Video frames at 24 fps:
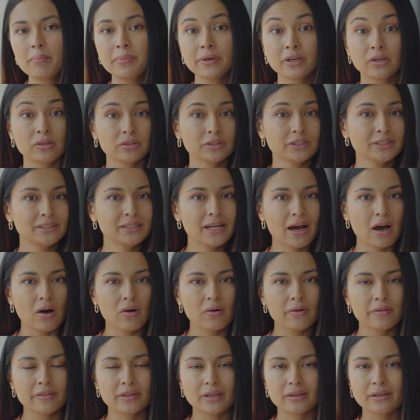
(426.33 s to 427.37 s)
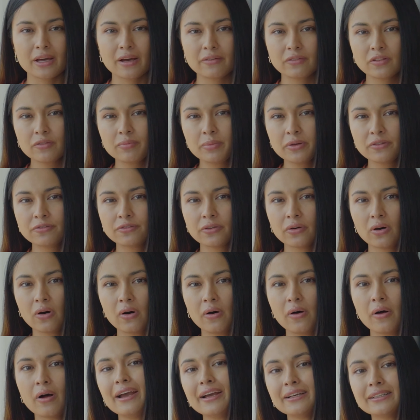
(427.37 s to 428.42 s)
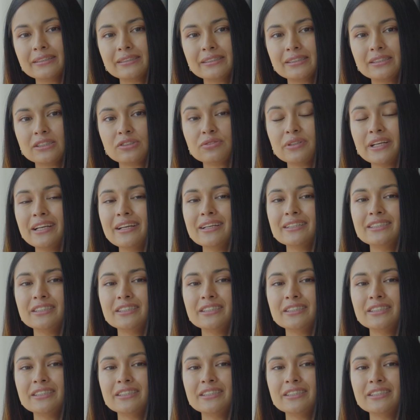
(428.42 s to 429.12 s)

Because now, than ever before, it's really